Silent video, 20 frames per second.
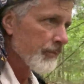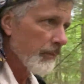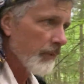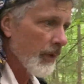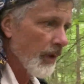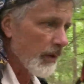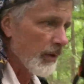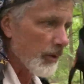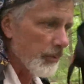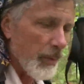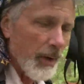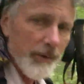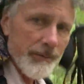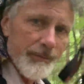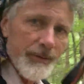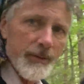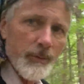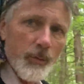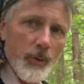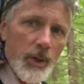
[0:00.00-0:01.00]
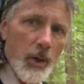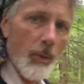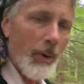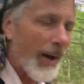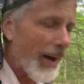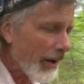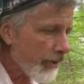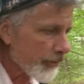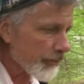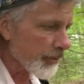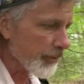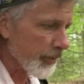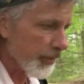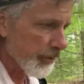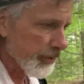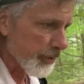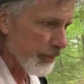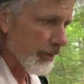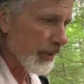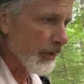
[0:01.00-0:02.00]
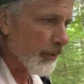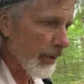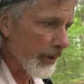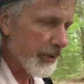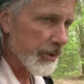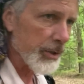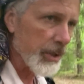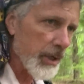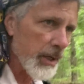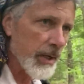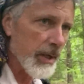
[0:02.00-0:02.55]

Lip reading: my feet will go out from under me, which,